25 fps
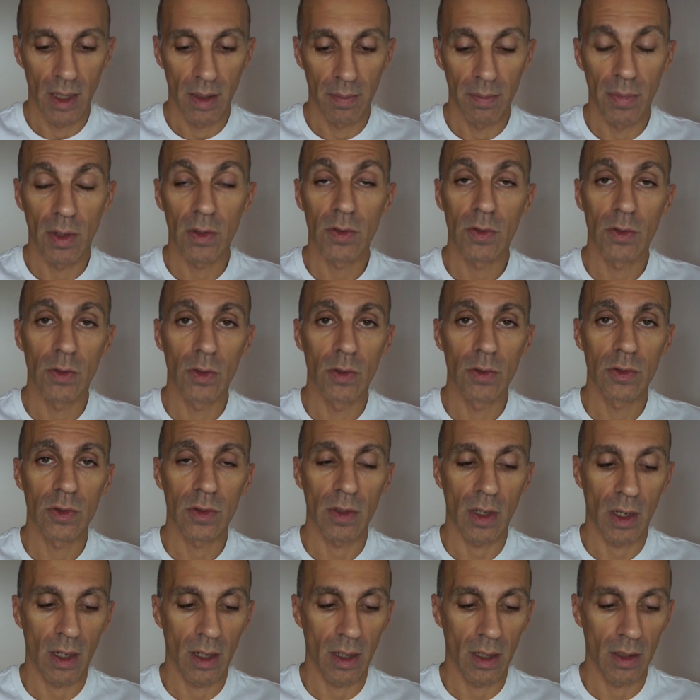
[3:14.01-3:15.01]
both shoes
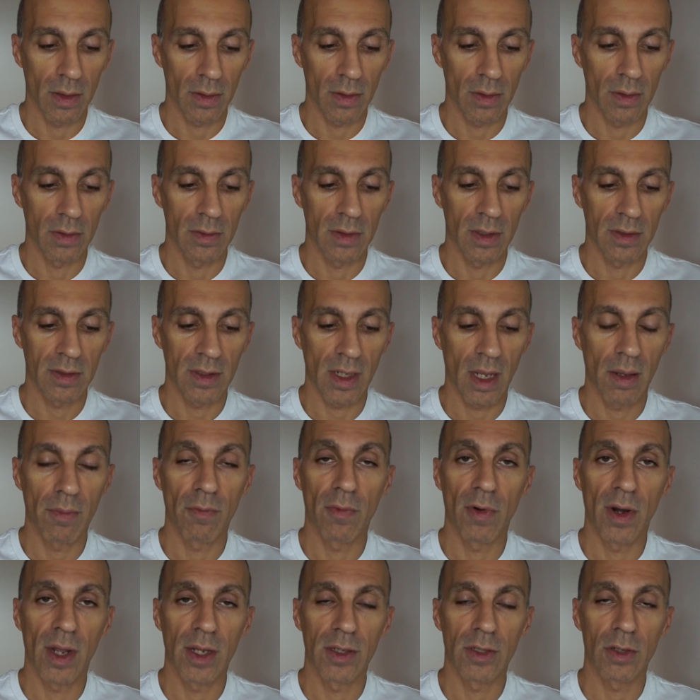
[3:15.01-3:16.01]
are on the same
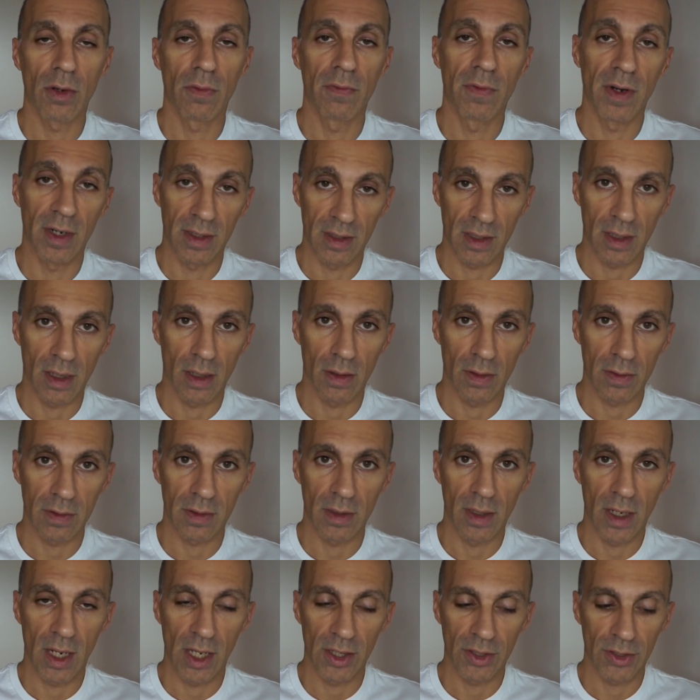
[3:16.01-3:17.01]
range of vertical
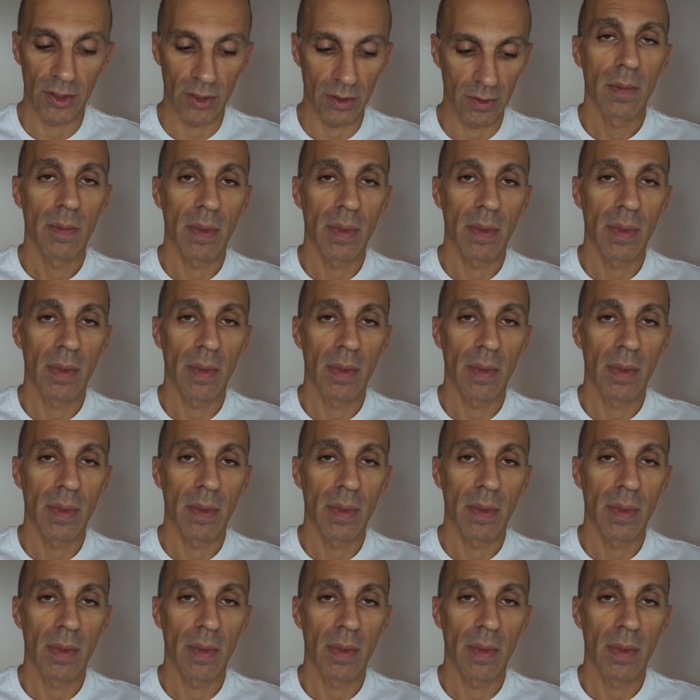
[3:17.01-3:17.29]
oscillation.